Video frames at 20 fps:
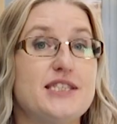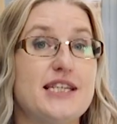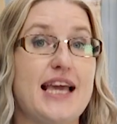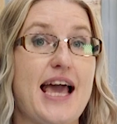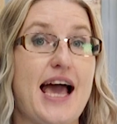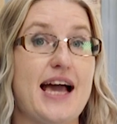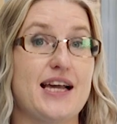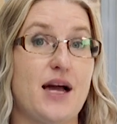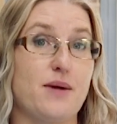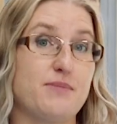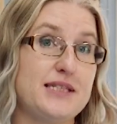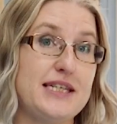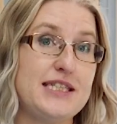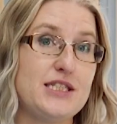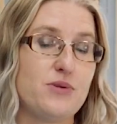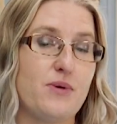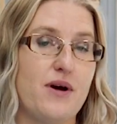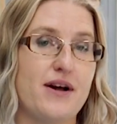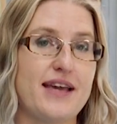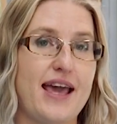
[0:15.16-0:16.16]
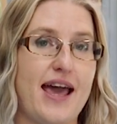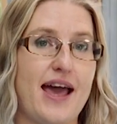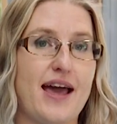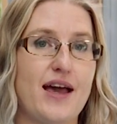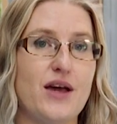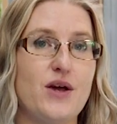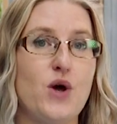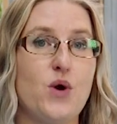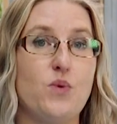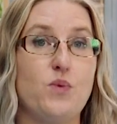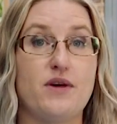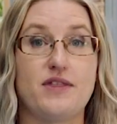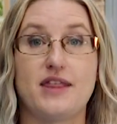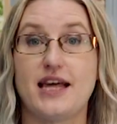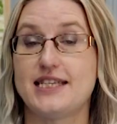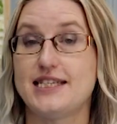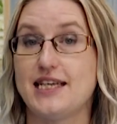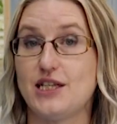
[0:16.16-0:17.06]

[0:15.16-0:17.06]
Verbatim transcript: as the cat comes into our care, whether that's